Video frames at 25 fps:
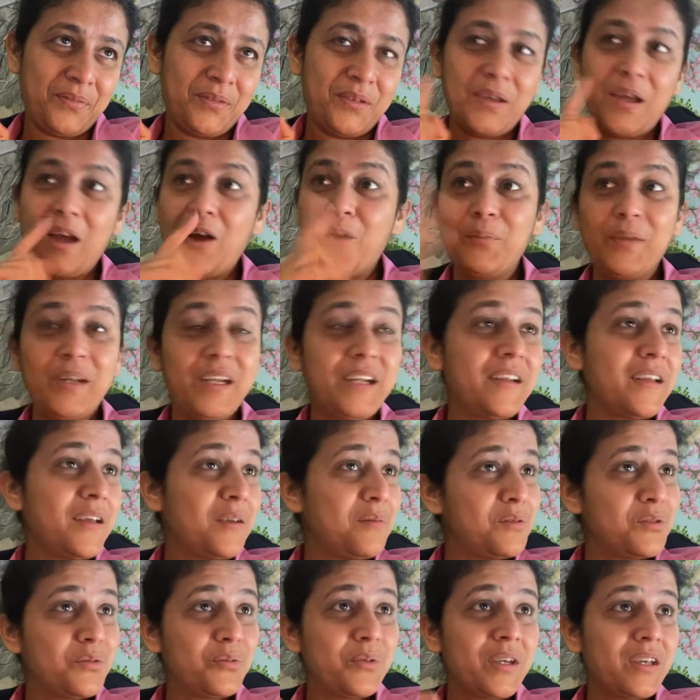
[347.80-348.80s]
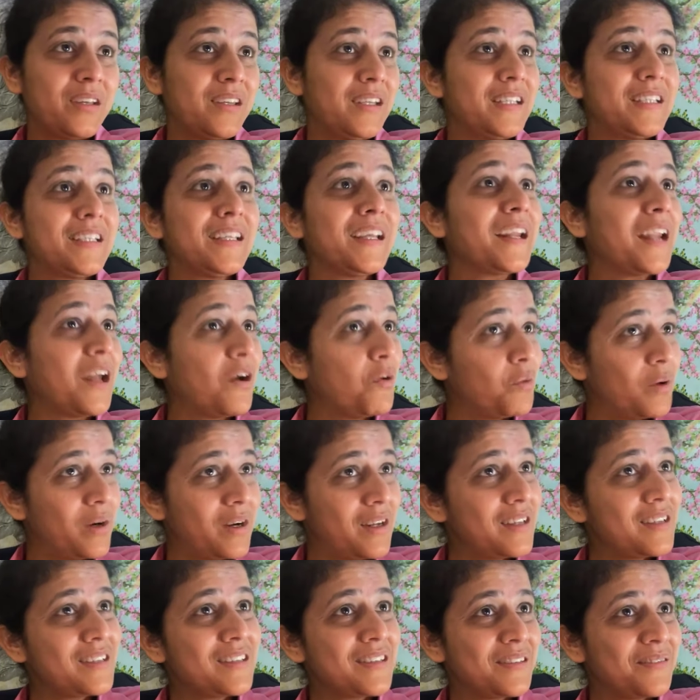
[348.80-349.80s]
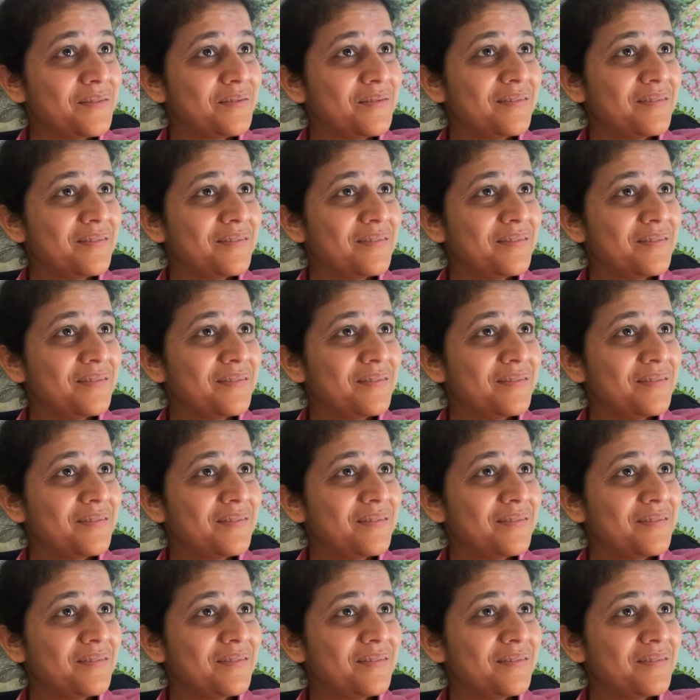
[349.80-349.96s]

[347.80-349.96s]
How many times we are eating nowadays?